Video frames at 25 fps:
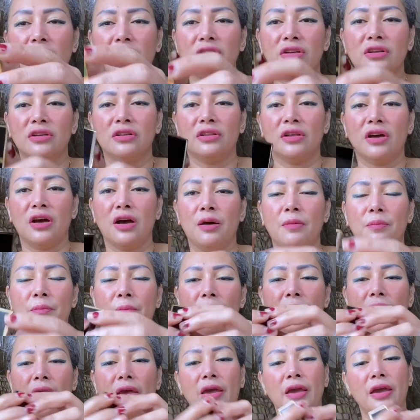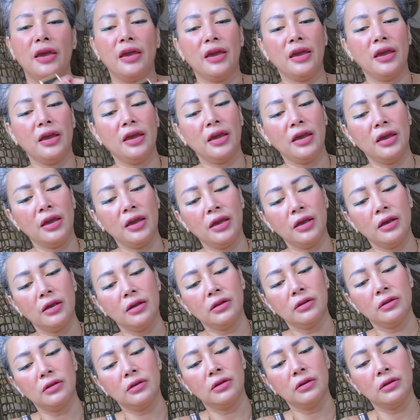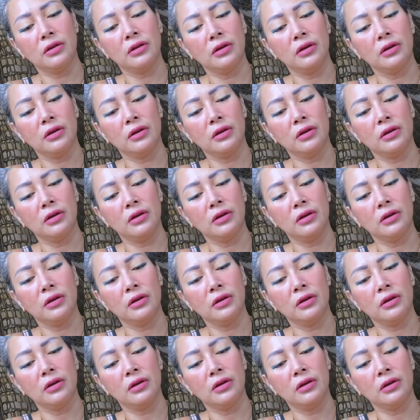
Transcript: on the top, and